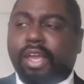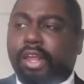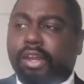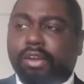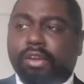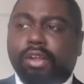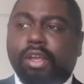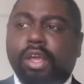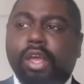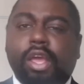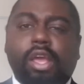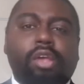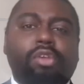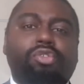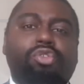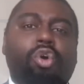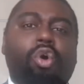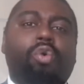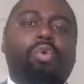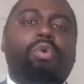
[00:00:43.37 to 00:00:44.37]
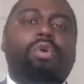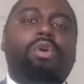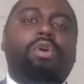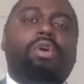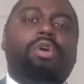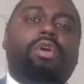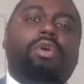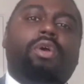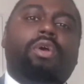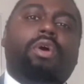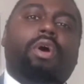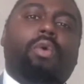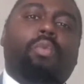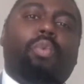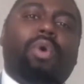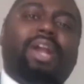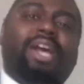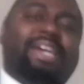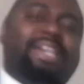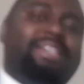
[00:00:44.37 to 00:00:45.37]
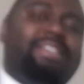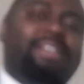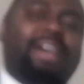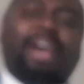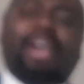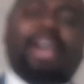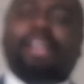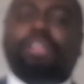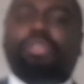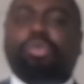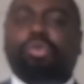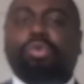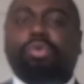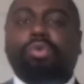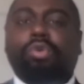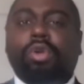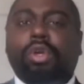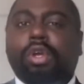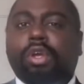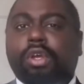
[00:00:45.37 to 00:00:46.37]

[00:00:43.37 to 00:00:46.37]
And so when I started to